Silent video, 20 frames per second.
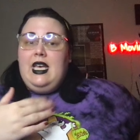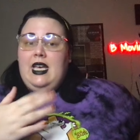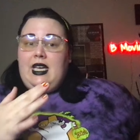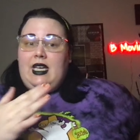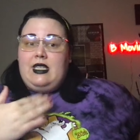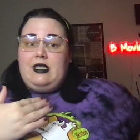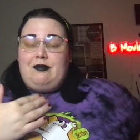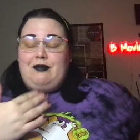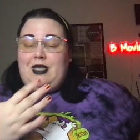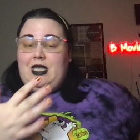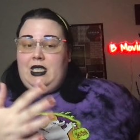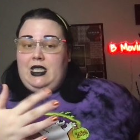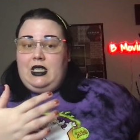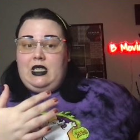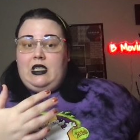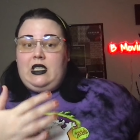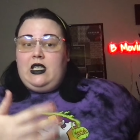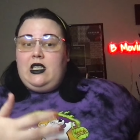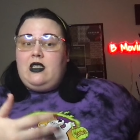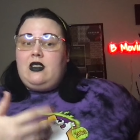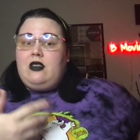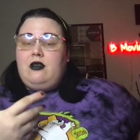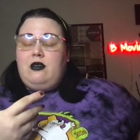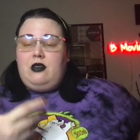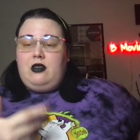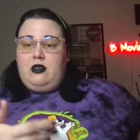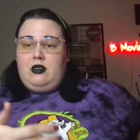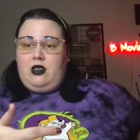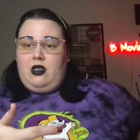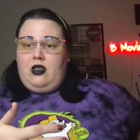because I'm kind of
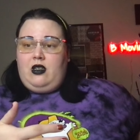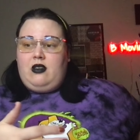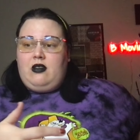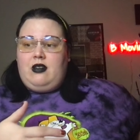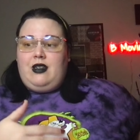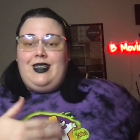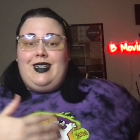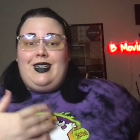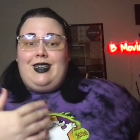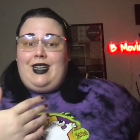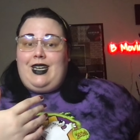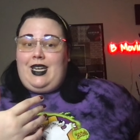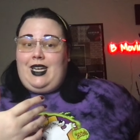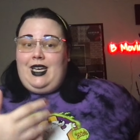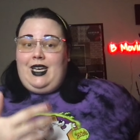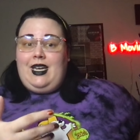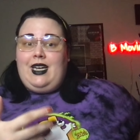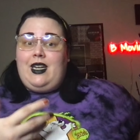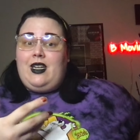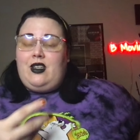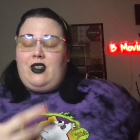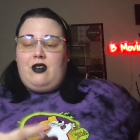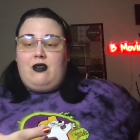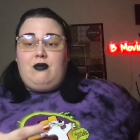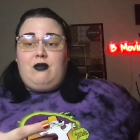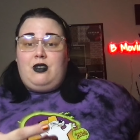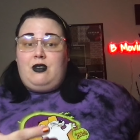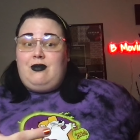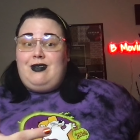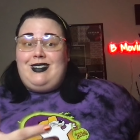lactose intolerant and I kind of
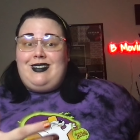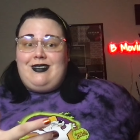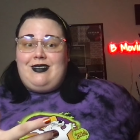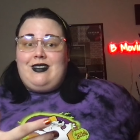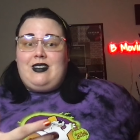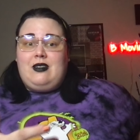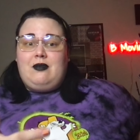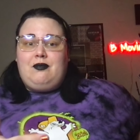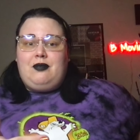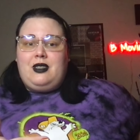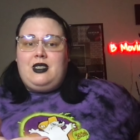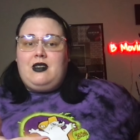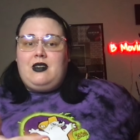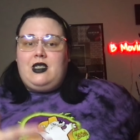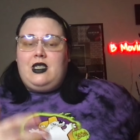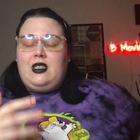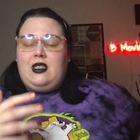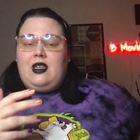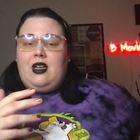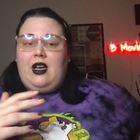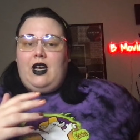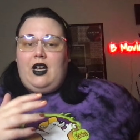don't do anything about it.